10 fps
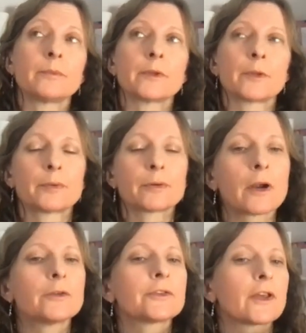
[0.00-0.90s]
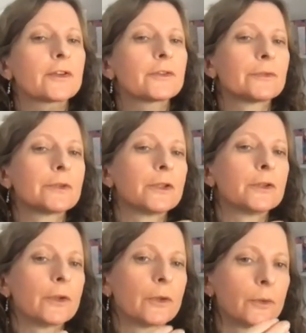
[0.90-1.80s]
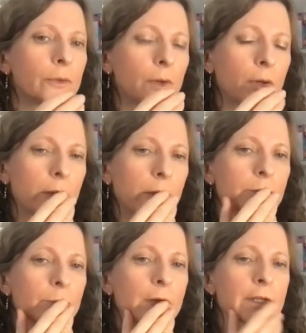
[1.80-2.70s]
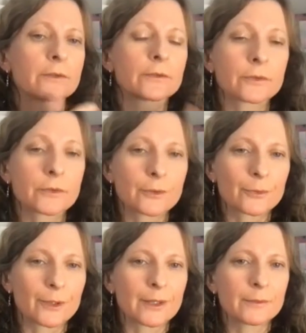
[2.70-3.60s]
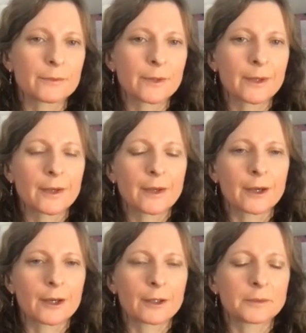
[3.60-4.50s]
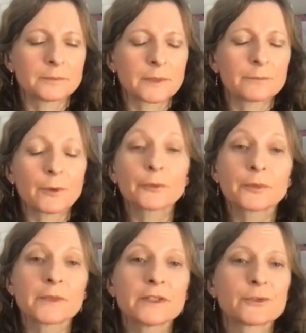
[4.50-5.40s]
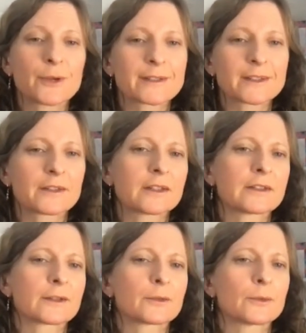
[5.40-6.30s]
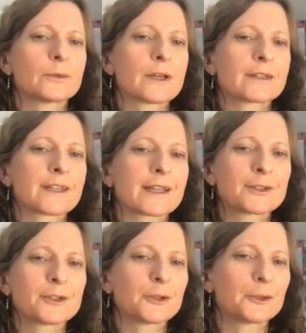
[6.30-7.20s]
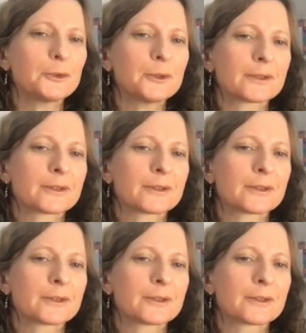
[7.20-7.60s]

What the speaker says: the process for you of working through the grief involved some interesting things. I thought a tattoo